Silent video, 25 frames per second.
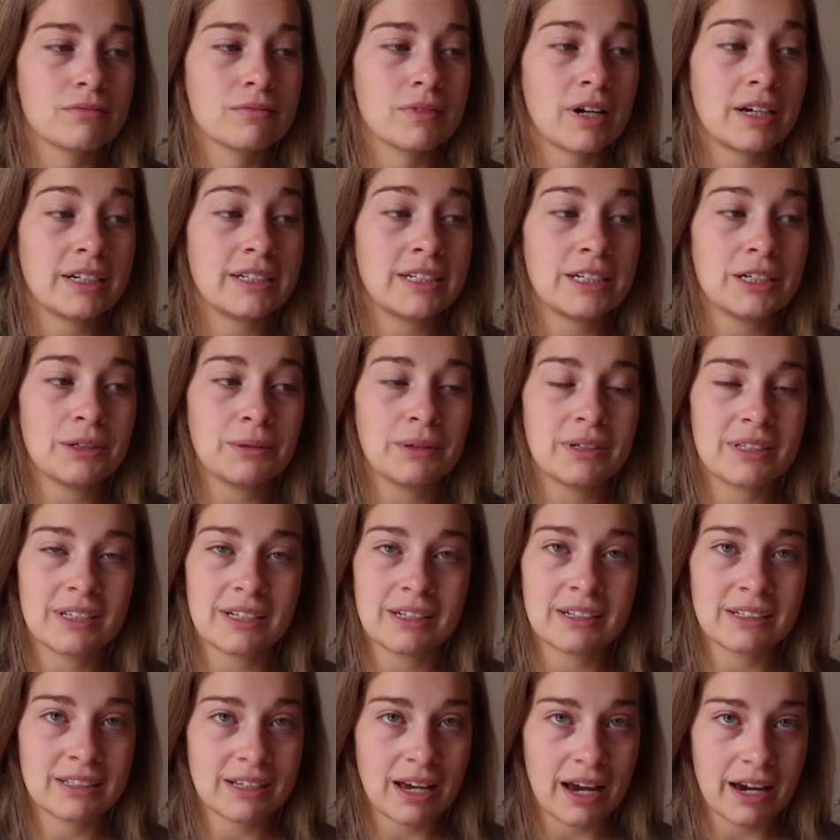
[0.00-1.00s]
I deal with
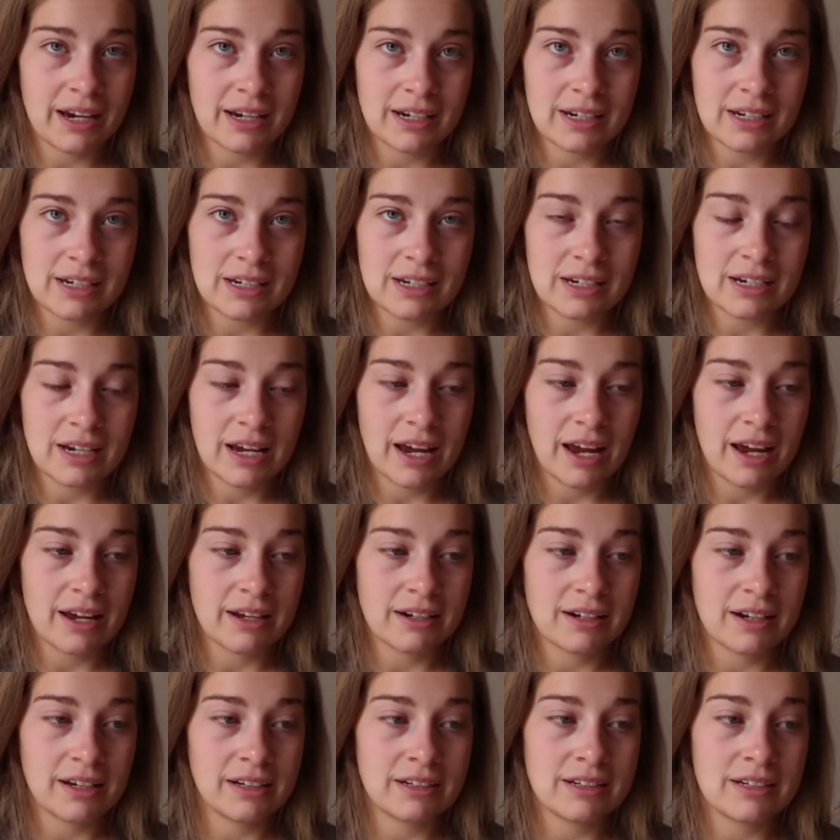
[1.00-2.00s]
anxiety
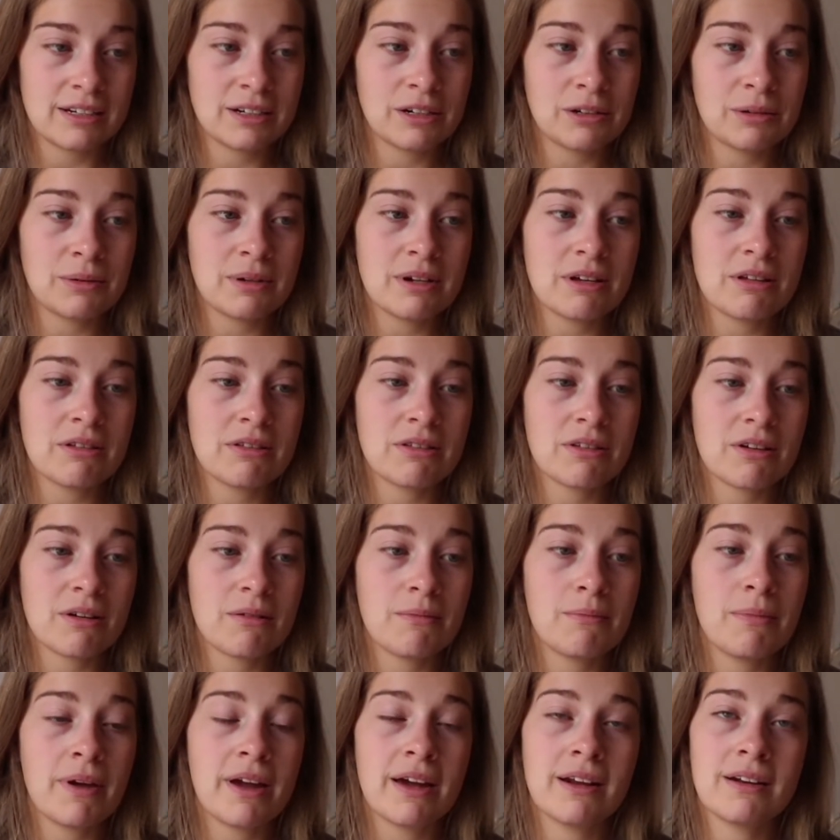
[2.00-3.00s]
and I deal with
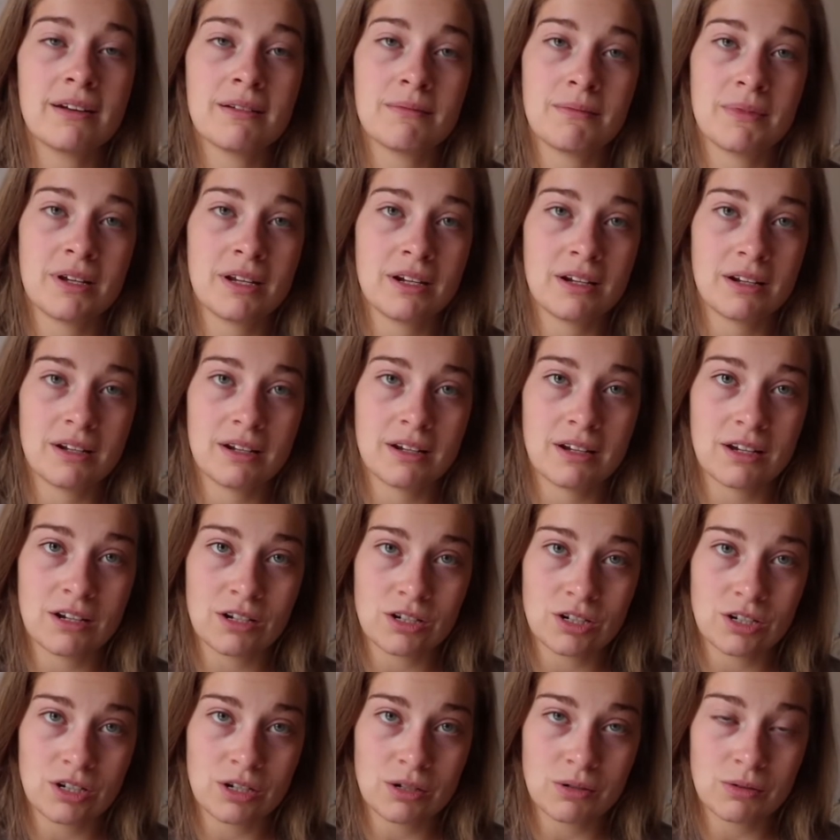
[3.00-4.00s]
abandonment
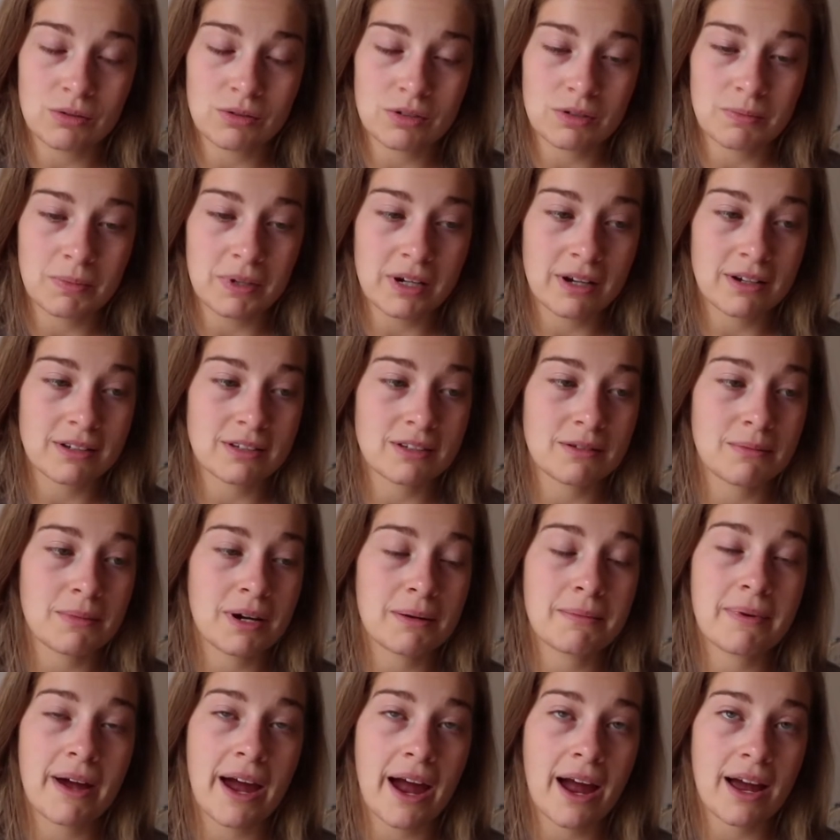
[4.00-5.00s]
issues because of
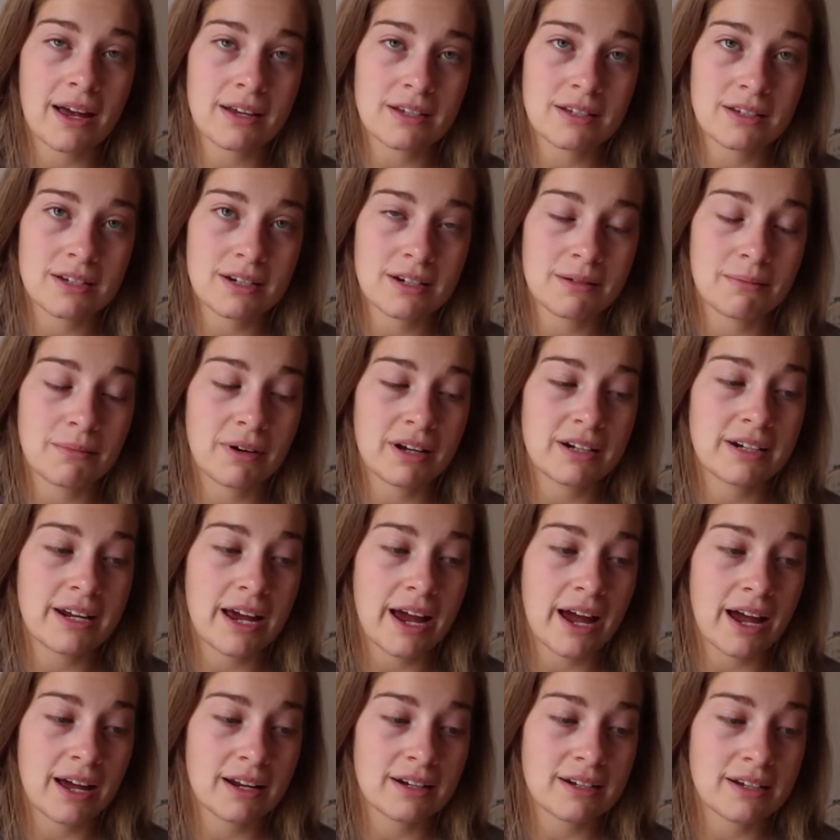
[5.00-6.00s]
my past and my
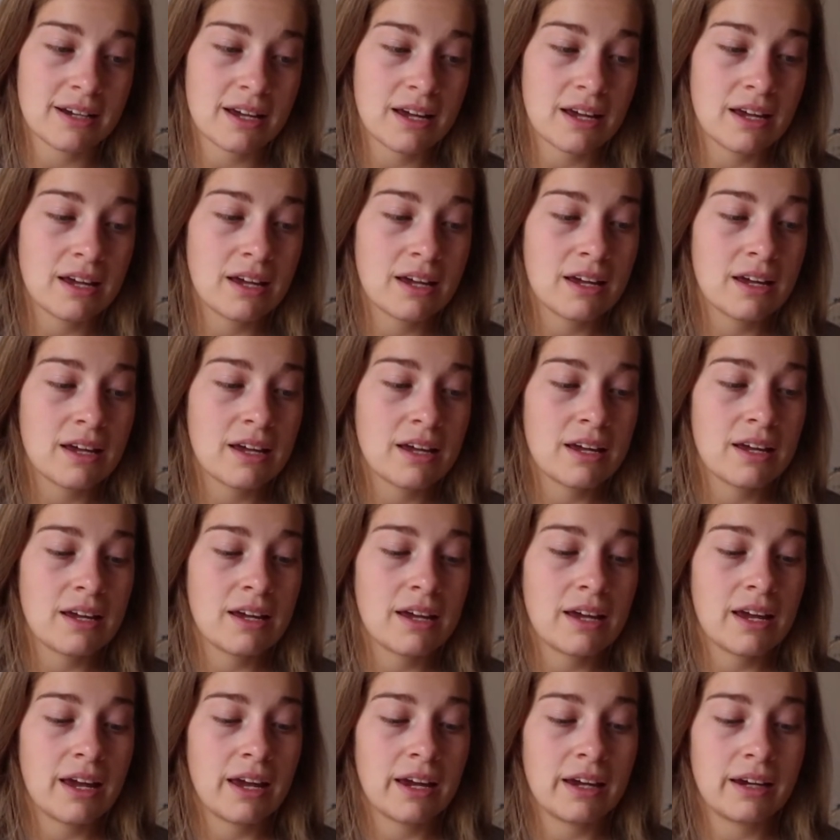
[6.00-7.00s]
dad.
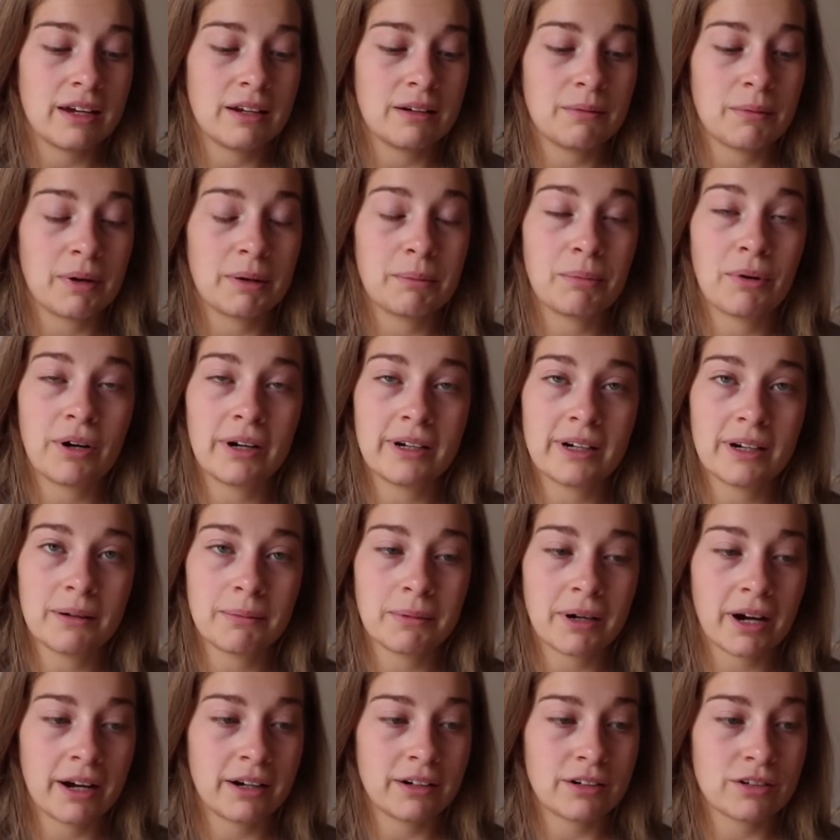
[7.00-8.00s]
And my
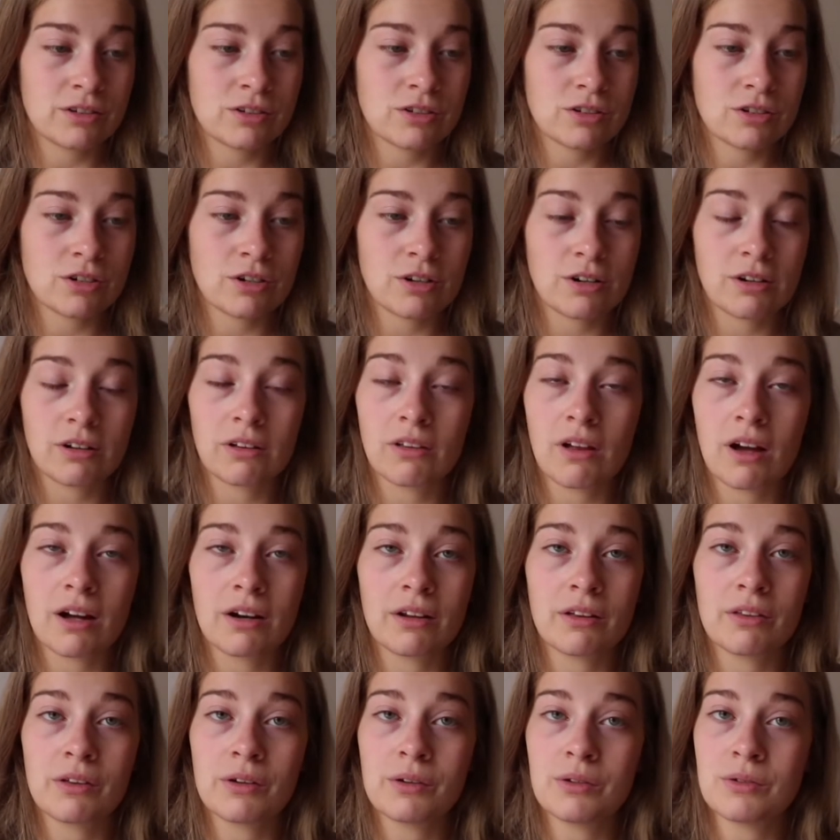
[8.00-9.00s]
breakup kind of stirred a lot
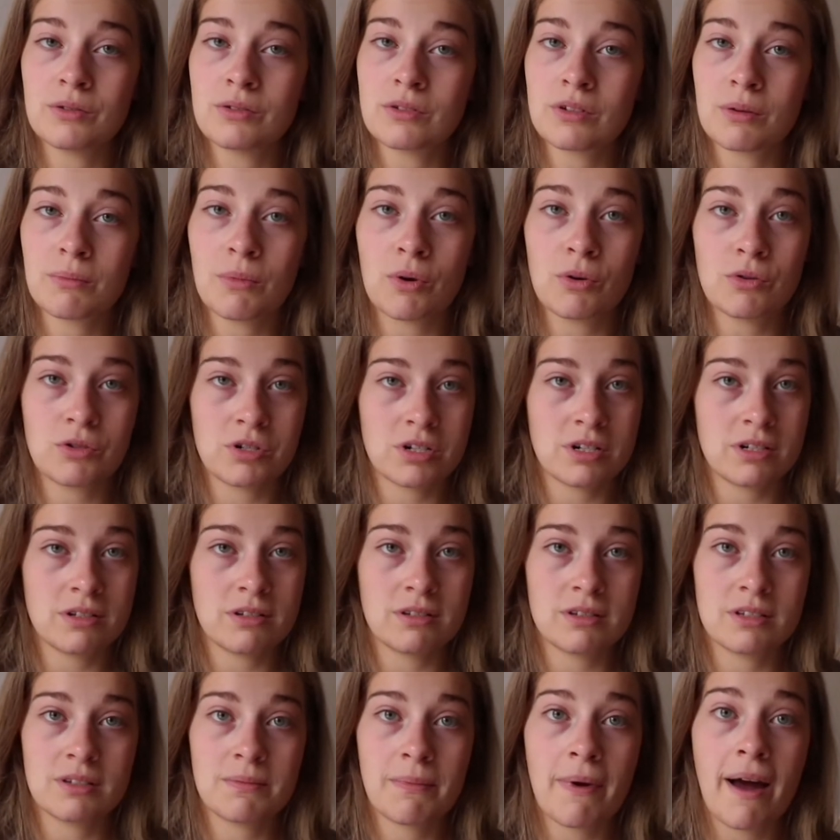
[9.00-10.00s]
of those
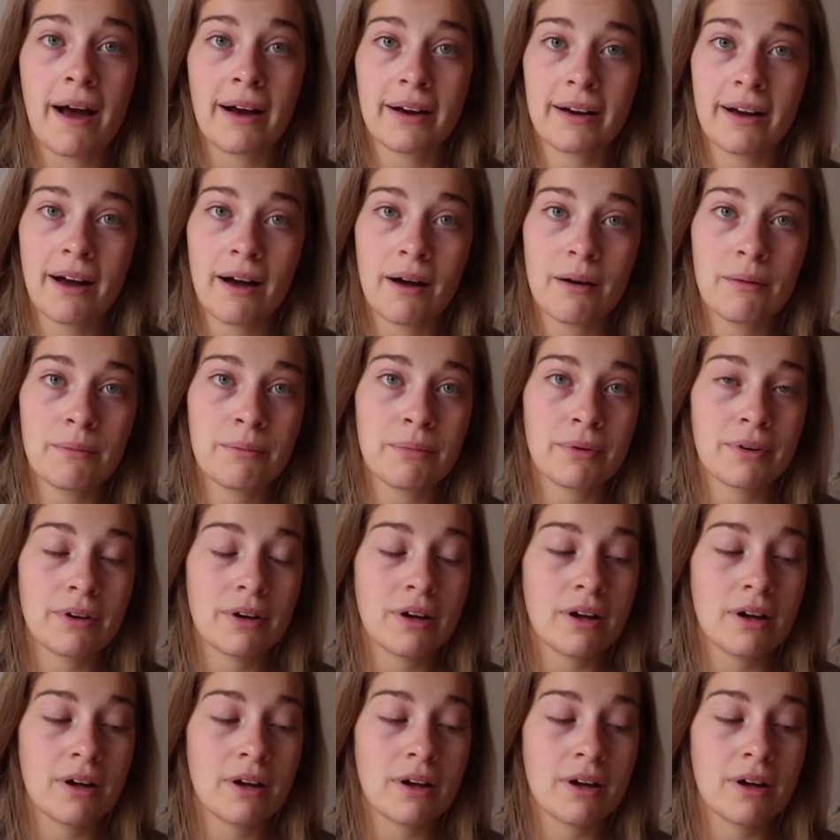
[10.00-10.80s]
emotions back up.